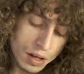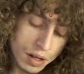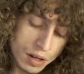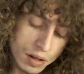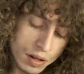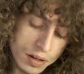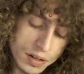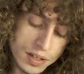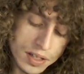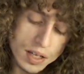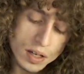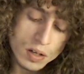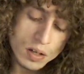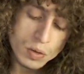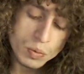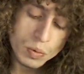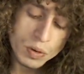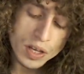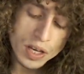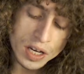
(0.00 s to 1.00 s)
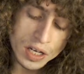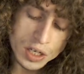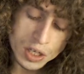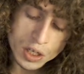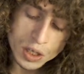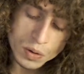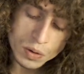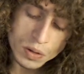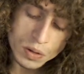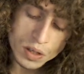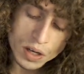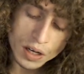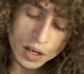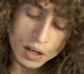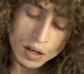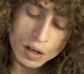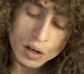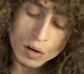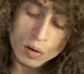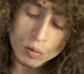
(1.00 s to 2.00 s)
deals with issues like
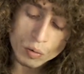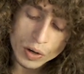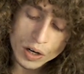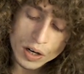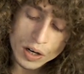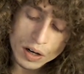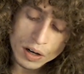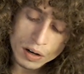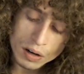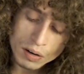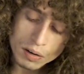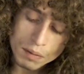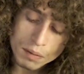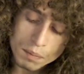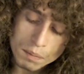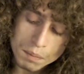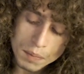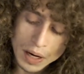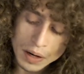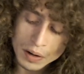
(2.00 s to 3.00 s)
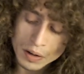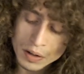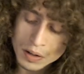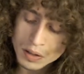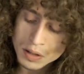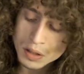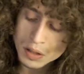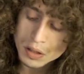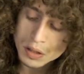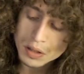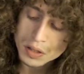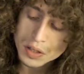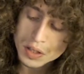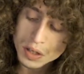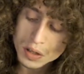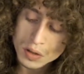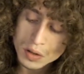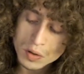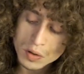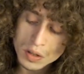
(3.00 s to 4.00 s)
career, marriage,
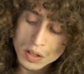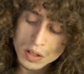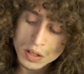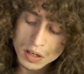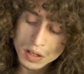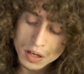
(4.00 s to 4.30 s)
children,